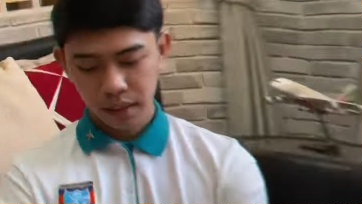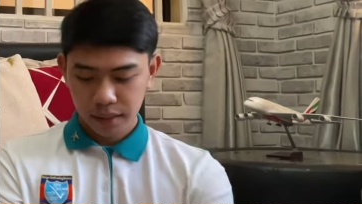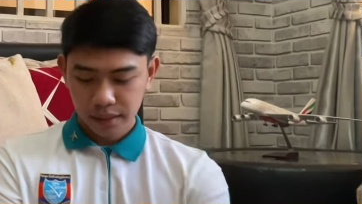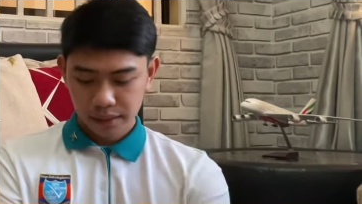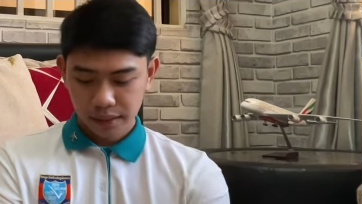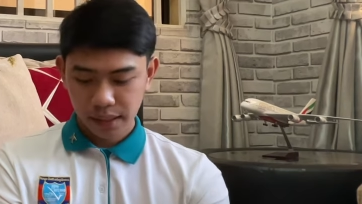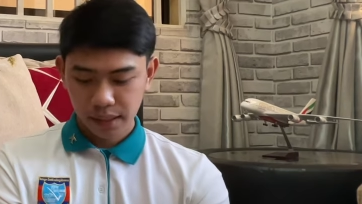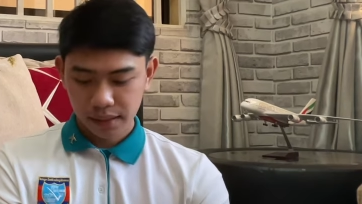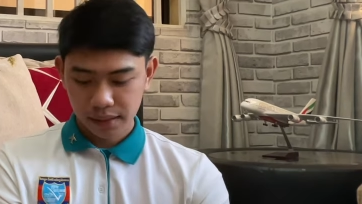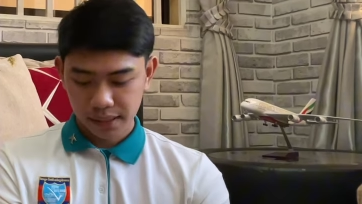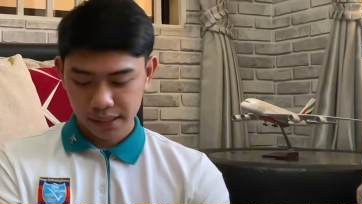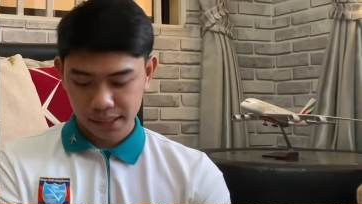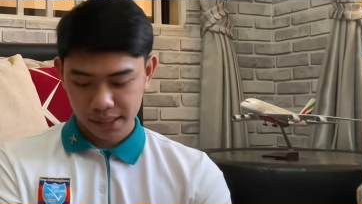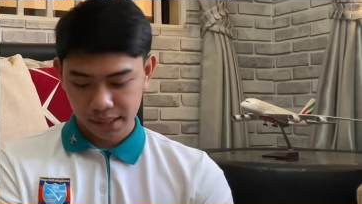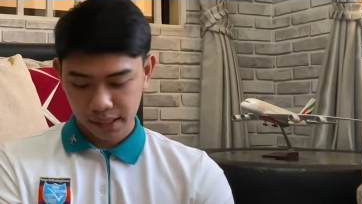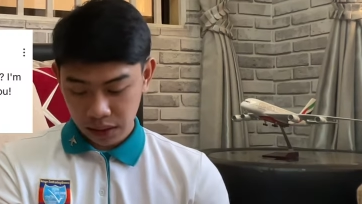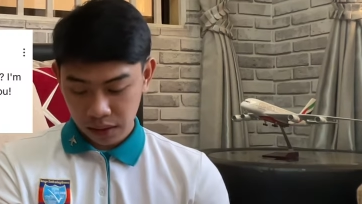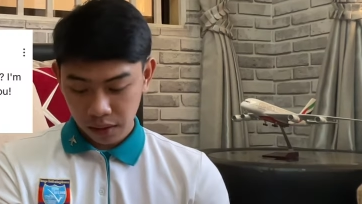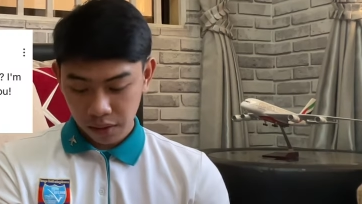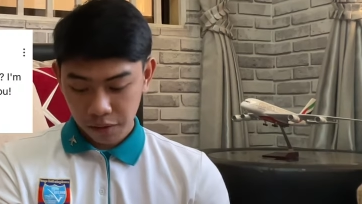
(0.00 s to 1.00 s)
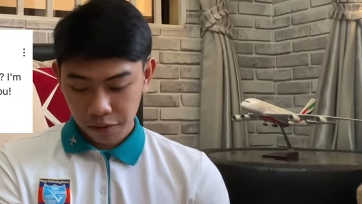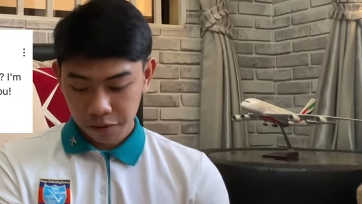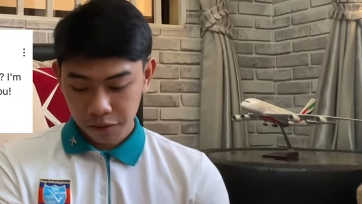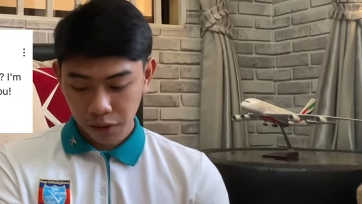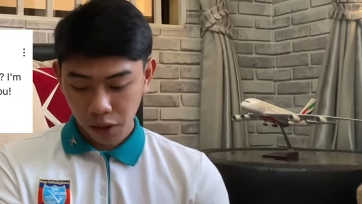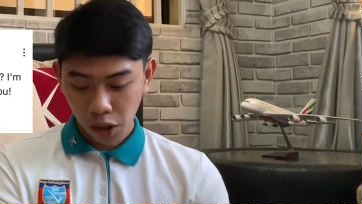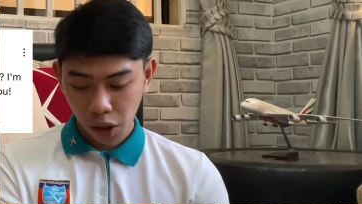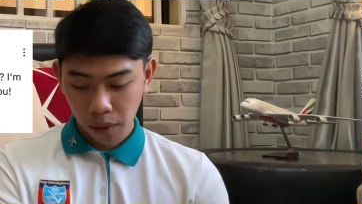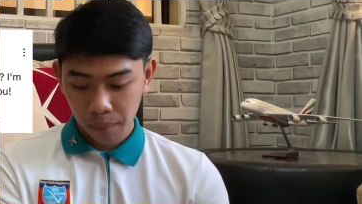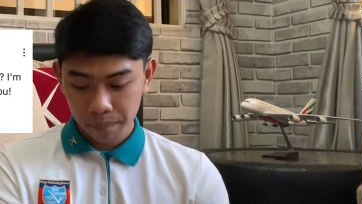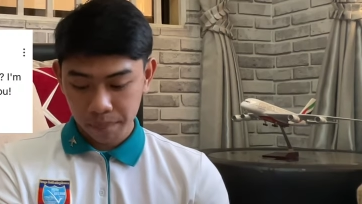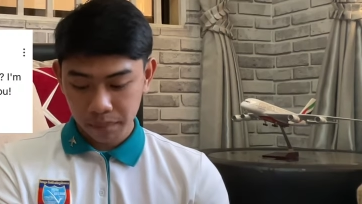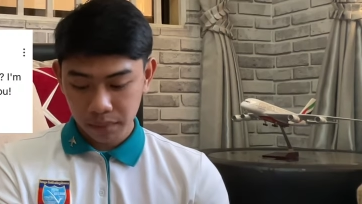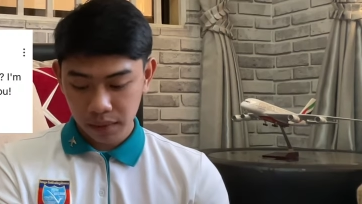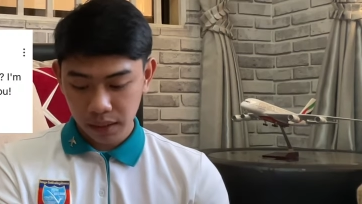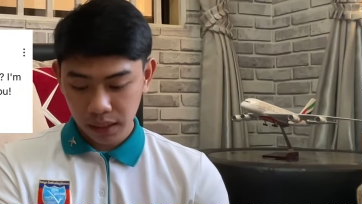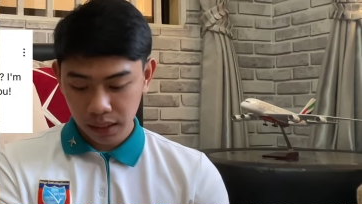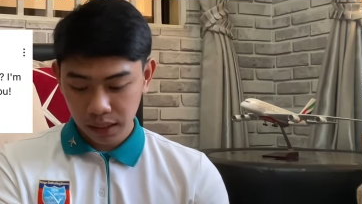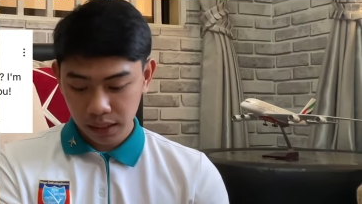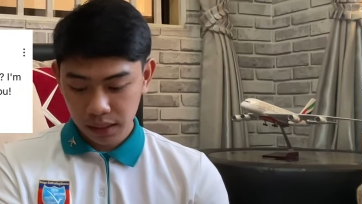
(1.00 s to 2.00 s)
Next.
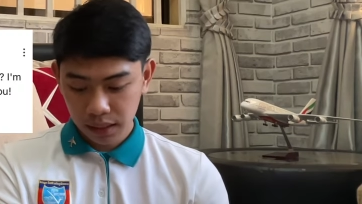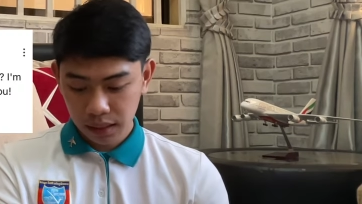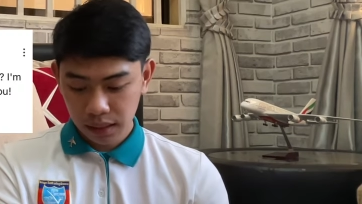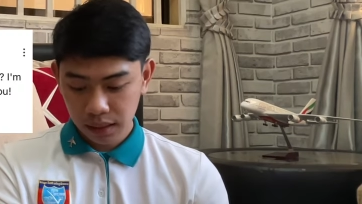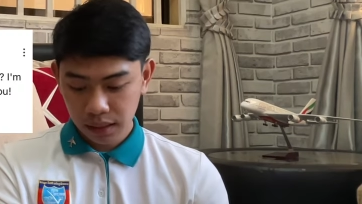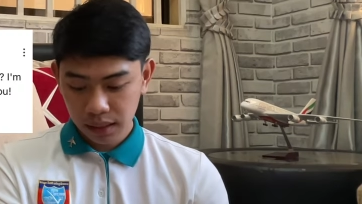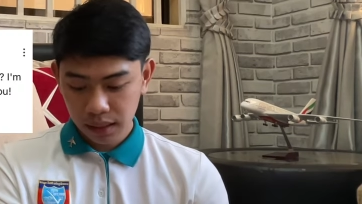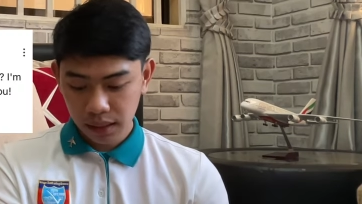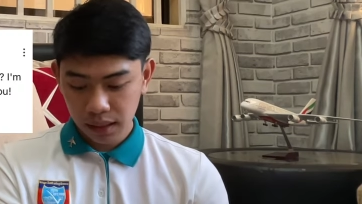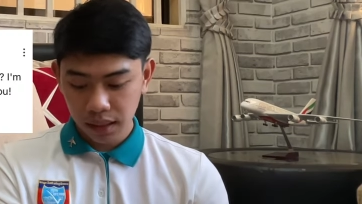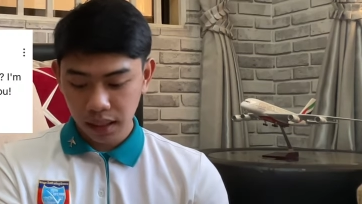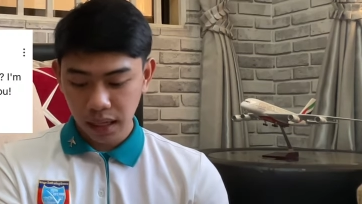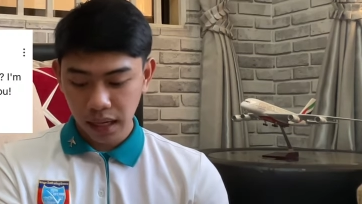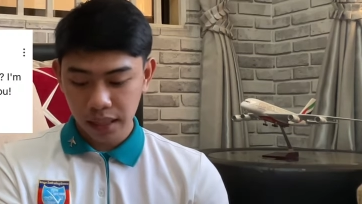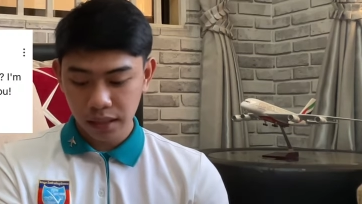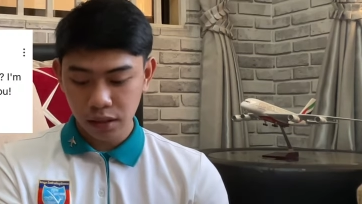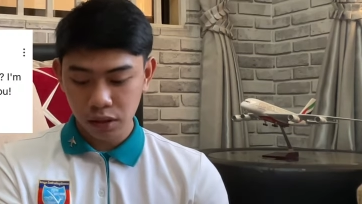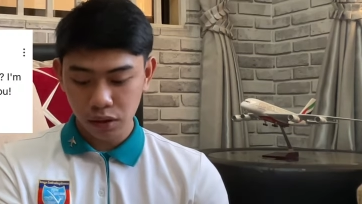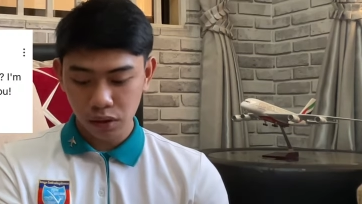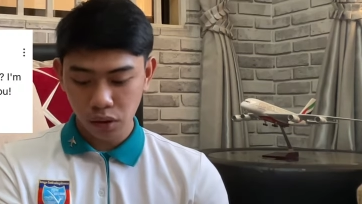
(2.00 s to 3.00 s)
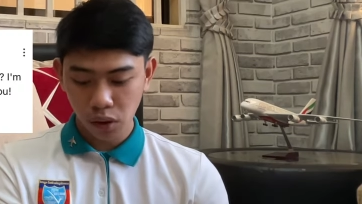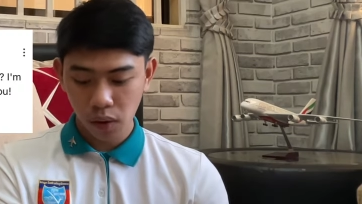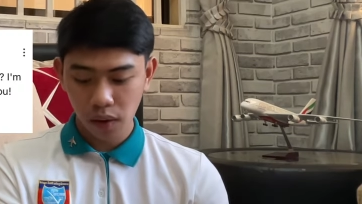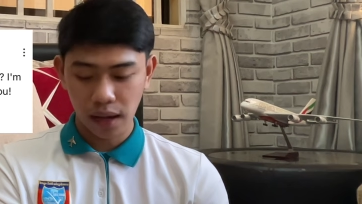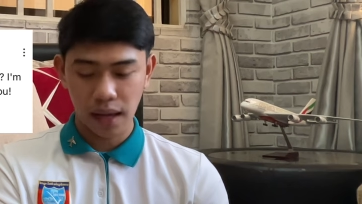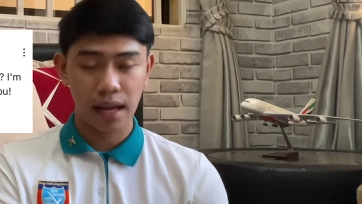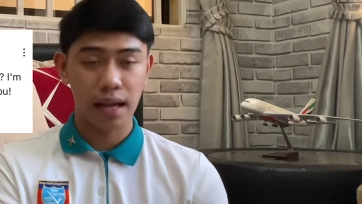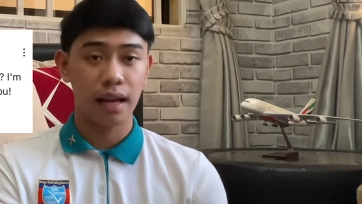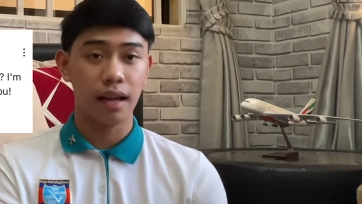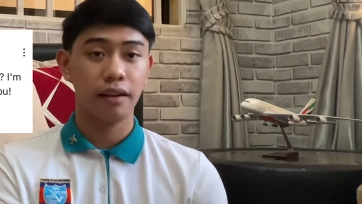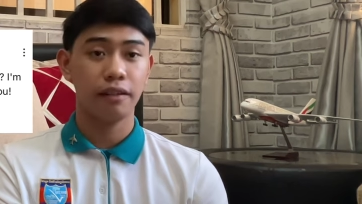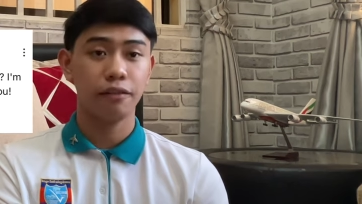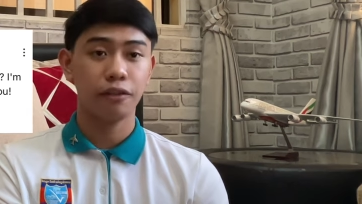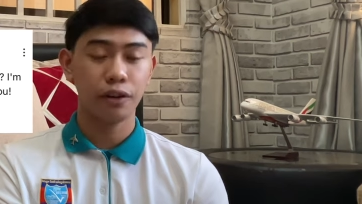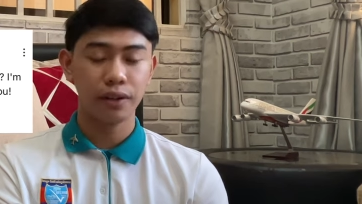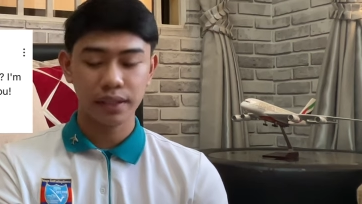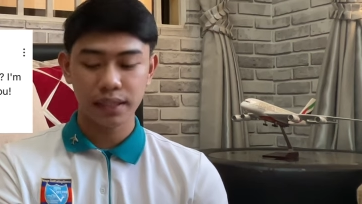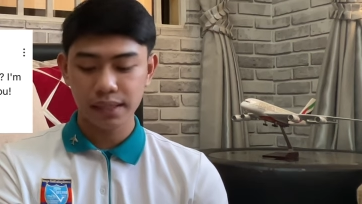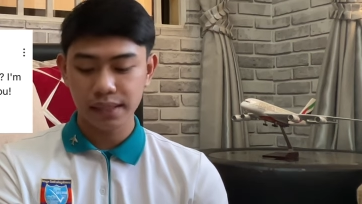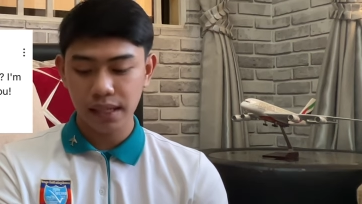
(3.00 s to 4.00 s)
From Neil Antoja,
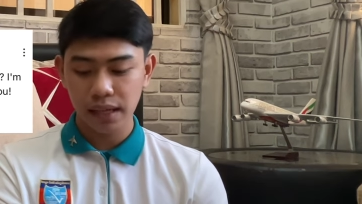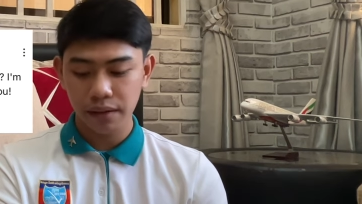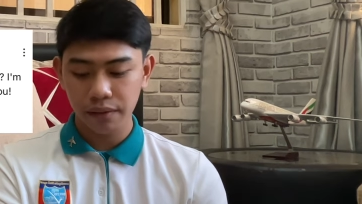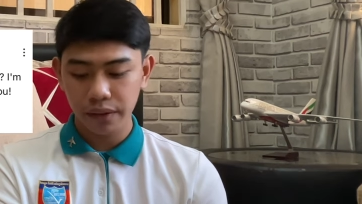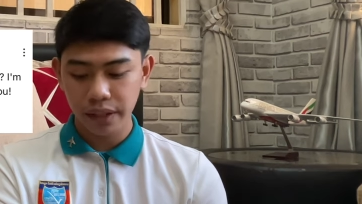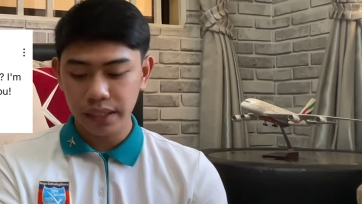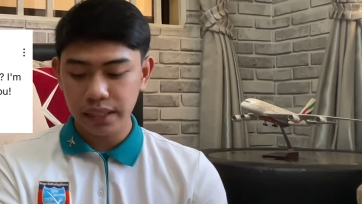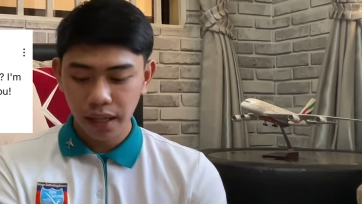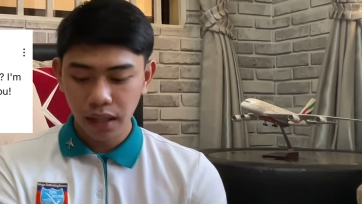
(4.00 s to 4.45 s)
47.